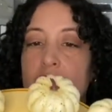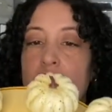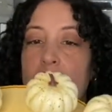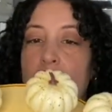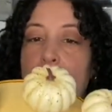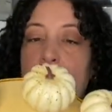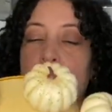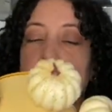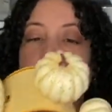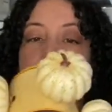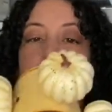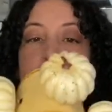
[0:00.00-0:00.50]
I
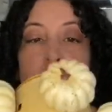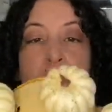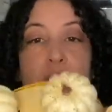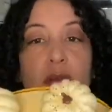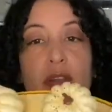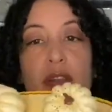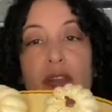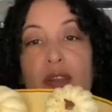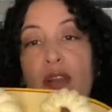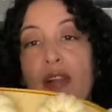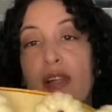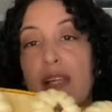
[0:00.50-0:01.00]
plan on
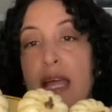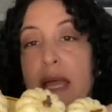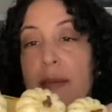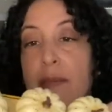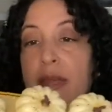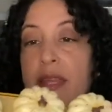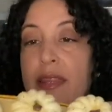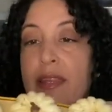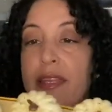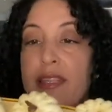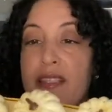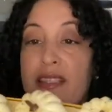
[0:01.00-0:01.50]

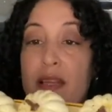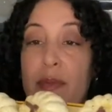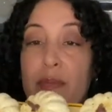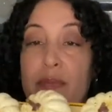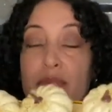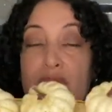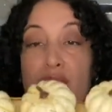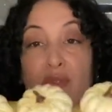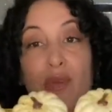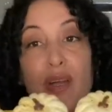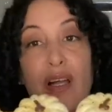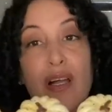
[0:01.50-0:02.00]
glamming these up
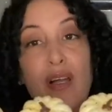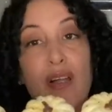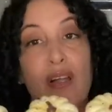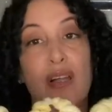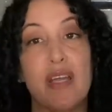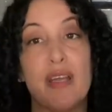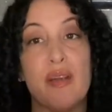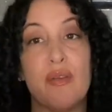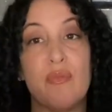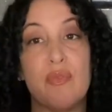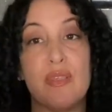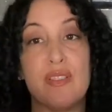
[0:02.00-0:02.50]
as well, and we'll